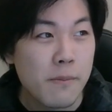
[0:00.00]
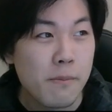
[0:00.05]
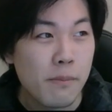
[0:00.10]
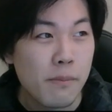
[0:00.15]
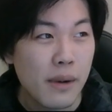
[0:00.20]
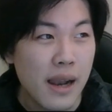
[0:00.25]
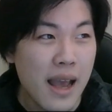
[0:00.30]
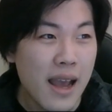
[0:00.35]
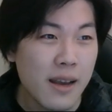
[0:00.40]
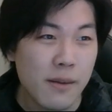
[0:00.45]

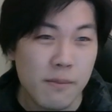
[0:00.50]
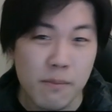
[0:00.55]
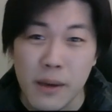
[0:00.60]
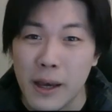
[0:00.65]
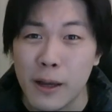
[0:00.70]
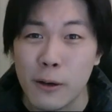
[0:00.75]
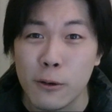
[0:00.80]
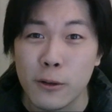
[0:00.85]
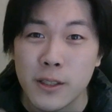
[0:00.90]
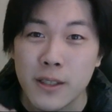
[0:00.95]

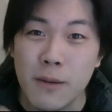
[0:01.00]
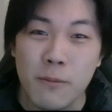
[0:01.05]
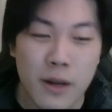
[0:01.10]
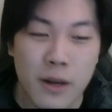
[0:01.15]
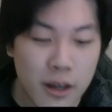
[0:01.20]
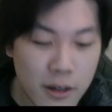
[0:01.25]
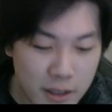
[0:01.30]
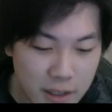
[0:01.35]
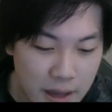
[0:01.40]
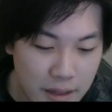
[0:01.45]
Blackbeard or someone
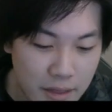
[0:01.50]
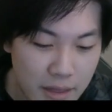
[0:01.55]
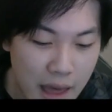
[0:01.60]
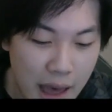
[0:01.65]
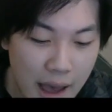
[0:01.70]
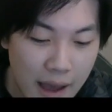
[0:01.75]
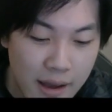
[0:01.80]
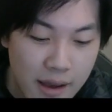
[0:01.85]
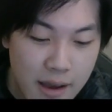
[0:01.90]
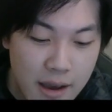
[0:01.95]
else like
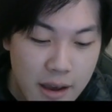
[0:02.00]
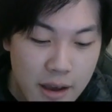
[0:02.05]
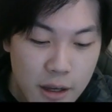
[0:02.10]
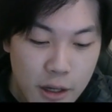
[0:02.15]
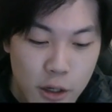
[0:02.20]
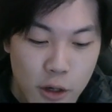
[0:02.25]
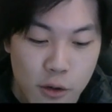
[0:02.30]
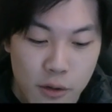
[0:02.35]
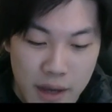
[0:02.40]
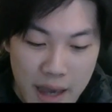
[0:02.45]
that,
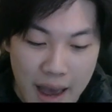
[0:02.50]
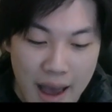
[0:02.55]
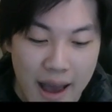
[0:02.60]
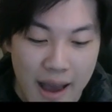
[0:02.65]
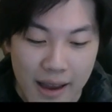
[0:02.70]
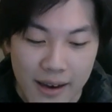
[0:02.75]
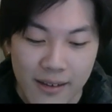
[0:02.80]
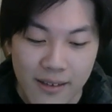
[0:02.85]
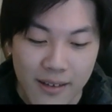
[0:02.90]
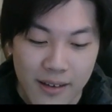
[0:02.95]
you
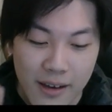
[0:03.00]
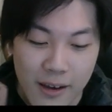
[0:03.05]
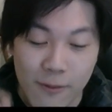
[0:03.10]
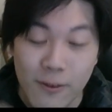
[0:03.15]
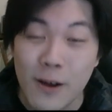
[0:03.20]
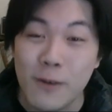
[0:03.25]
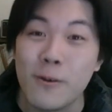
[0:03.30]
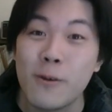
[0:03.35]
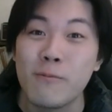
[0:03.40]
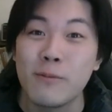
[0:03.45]
can, if
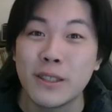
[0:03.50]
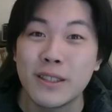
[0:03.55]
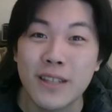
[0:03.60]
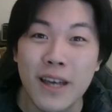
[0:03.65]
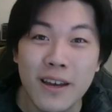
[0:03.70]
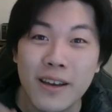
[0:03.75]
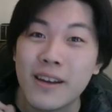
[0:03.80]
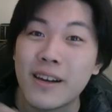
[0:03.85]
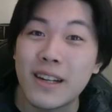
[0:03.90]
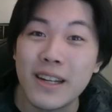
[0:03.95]
I'm not
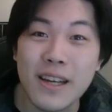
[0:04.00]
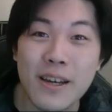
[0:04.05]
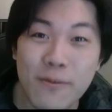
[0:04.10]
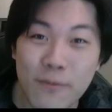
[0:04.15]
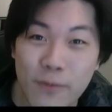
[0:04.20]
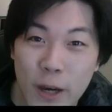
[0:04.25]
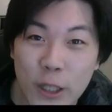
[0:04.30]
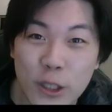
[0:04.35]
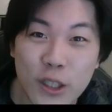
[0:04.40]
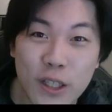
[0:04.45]
mistaken, clear
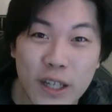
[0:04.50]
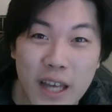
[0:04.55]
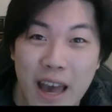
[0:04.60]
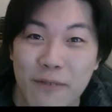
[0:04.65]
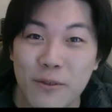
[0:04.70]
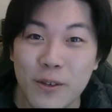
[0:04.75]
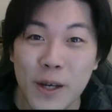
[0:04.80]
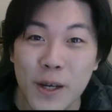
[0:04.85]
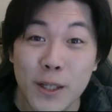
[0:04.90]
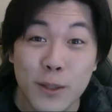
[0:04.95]
Invasion
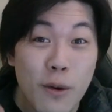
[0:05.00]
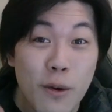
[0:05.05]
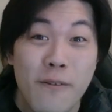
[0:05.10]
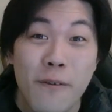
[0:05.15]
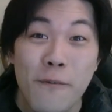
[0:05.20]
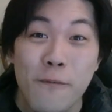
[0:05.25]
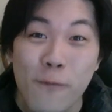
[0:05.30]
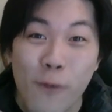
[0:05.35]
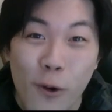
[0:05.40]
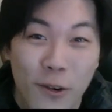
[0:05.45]
Cavendish with
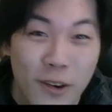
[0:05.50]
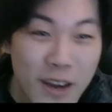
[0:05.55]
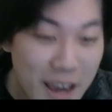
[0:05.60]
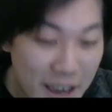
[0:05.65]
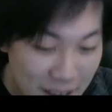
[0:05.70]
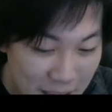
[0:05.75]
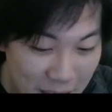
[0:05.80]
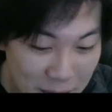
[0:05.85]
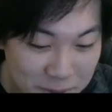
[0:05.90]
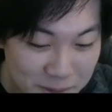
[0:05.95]
a
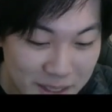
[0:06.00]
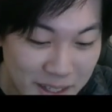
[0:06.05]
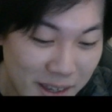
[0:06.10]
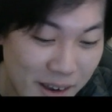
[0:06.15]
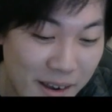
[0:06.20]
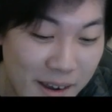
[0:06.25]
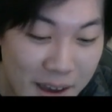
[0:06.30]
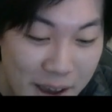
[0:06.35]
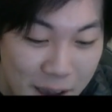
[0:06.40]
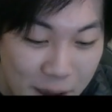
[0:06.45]
Fortnite
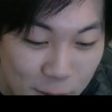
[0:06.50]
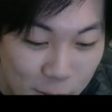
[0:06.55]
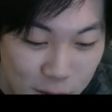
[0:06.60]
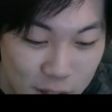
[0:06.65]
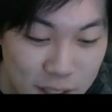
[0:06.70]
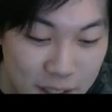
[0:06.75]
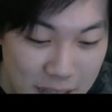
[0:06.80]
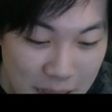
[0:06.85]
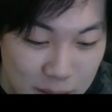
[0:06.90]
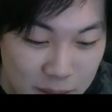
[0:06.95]
captain,
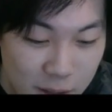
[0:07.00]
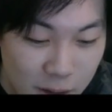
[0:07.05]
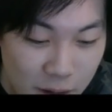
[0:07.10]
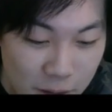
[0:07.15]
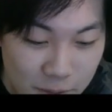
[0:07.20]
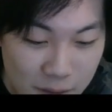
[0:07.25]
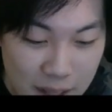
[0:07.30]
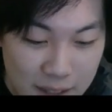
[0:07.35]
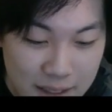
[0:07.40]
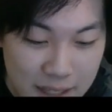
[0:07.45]
which is absolutely
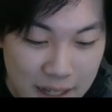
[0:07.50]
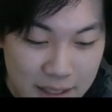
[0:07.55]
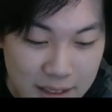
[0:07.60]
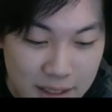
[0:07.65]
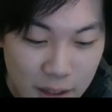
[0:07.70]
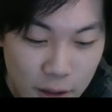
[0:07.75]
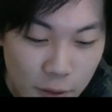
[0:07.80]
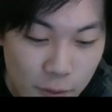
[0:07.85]
fantastic.